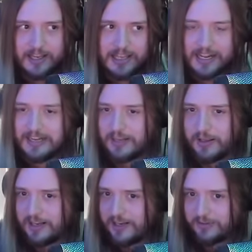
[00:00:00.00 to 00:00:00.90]
at,
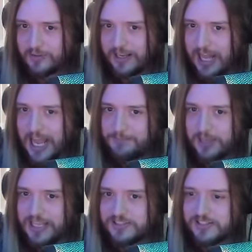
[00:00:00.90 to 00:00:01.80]
at, at, at high
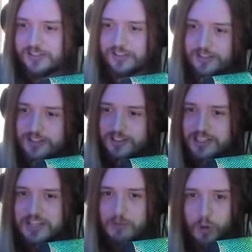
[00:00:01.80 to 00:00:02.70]
places.
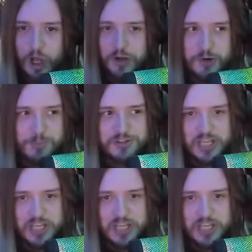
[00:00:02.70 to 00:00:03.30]
Because they will one hundred percent